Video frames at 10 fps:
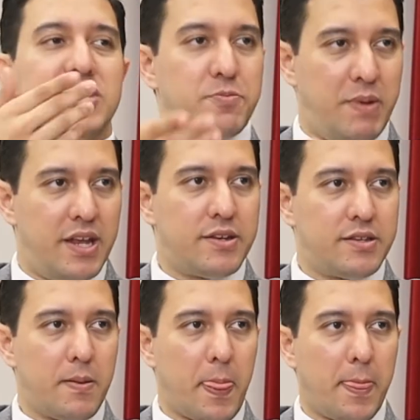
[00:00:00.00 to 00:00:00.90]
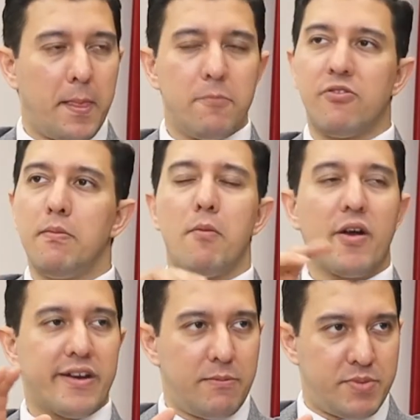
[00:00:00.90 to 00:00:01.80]
spin it from a
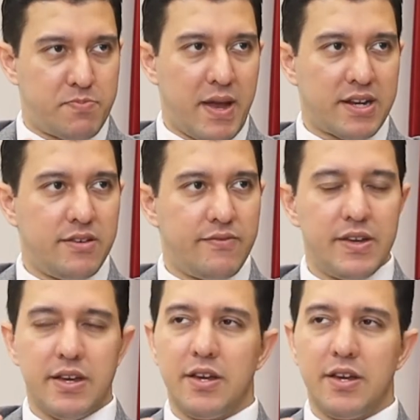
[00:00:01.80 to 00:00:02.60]
marketing perspective,